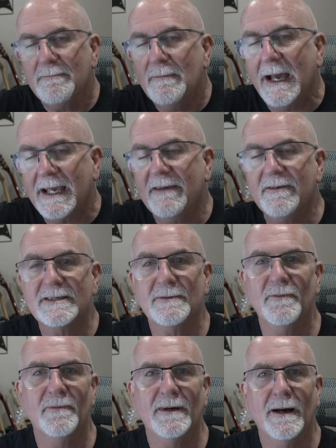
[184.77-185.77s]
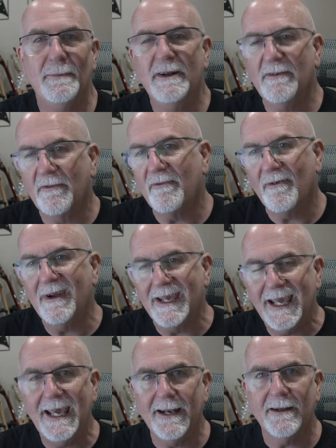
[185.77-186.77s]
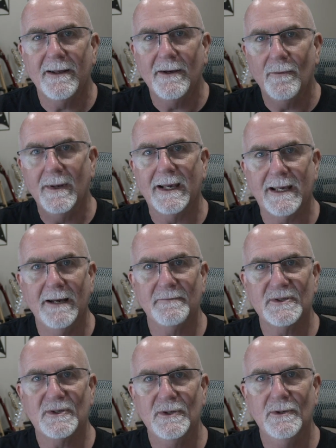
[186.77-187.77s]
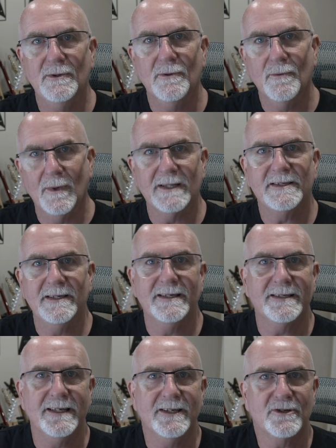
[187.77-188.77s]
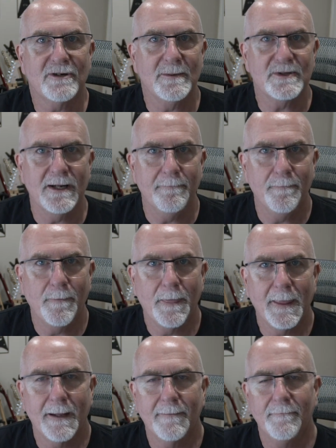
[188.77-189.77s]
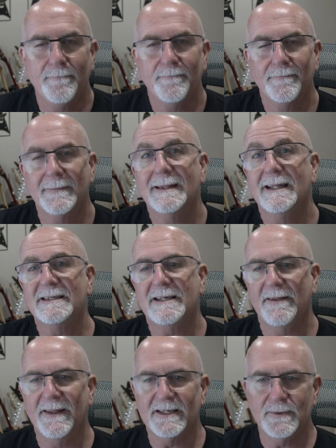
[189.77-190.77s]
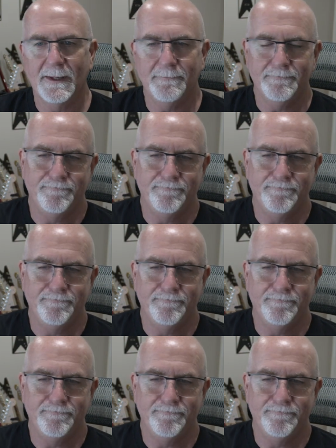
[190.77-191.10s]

may give you a bit of a free hit when it comes to what's in your scene description. Let's go to the next one.